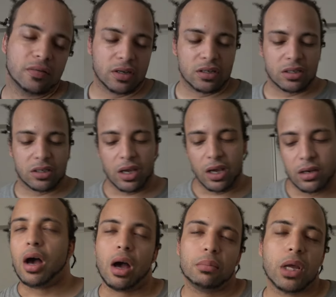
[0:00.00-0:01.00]
of it is, is
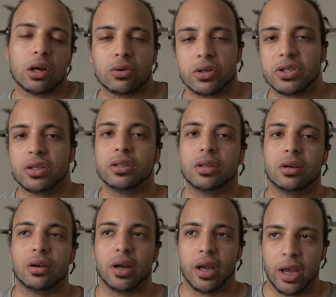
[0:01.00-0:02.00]
that I'm not going to sit
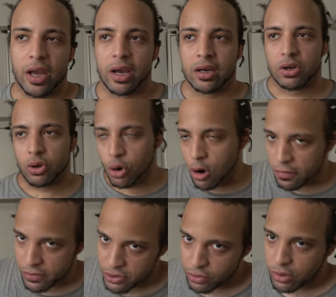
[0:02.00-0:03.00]
there and go
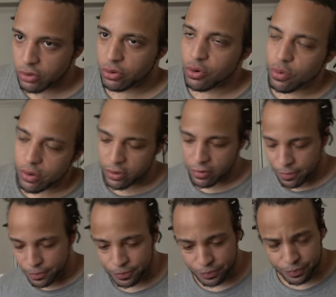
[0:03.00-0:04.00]
off into a little corner
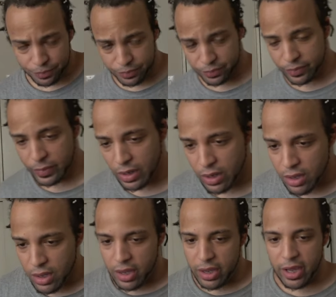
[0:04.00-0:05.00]

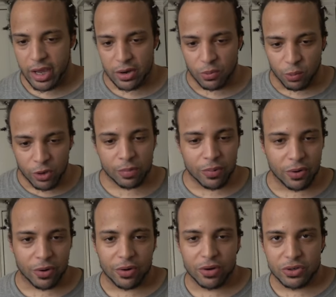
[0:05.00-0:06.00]
and
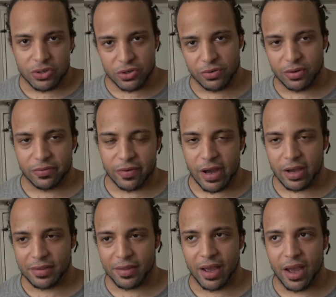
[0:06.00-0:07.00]
whimper to the
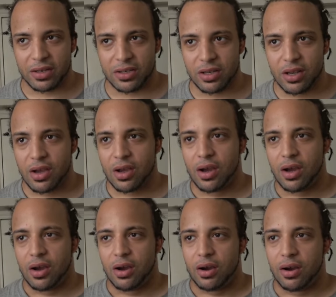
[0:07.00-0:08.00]
fact that
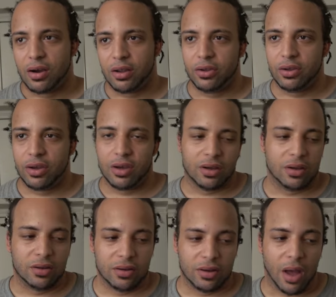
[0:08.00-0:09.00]

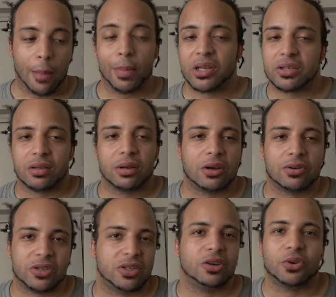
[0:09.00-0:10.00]
mm, I'm basically not
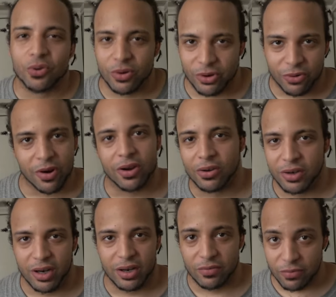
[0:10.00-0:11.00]
going to sit in a corner and cry all
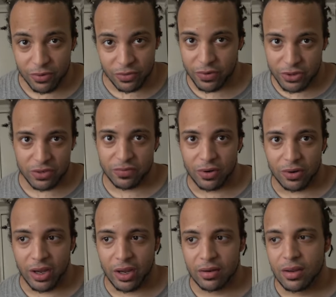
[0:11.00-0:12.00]
day. First of all,
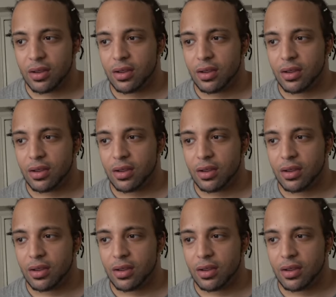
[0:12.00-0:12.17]
okay,